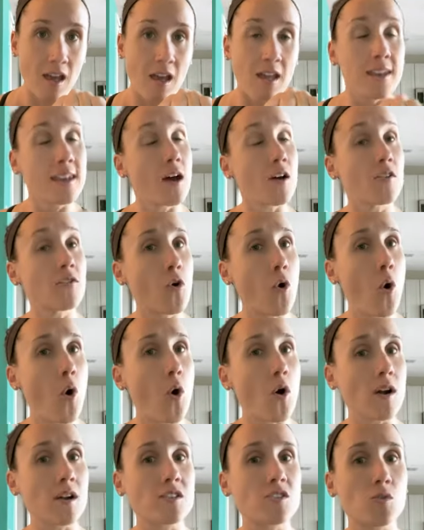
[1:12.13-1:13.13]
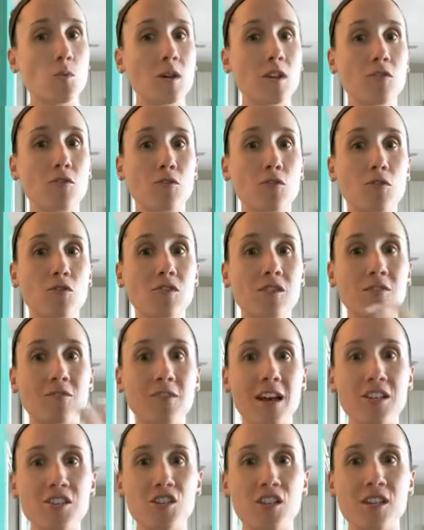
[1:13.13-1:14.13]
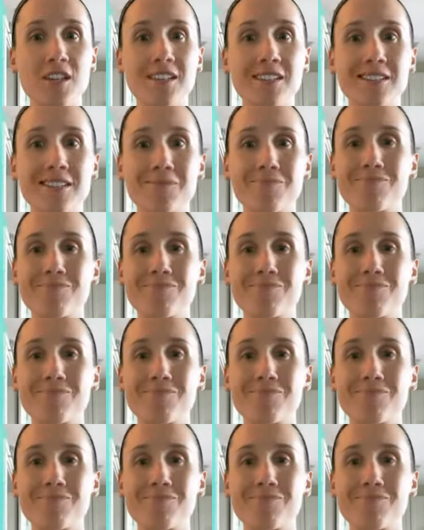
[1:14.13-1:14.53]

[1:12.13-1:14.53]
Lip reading: Now, of course, with fruits and veggies,